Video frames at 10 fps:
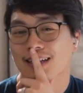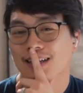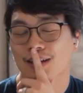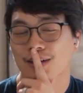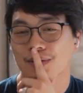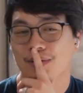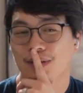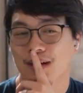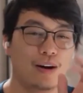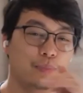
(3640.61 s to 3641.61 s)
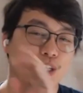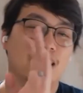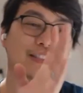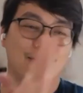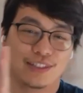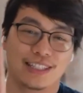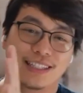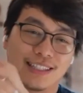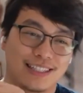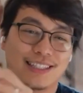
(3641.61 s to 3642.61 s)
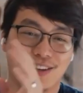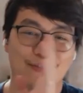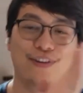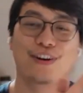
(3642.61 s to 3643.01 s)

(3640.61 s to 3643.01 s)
He's done objectively, let's say,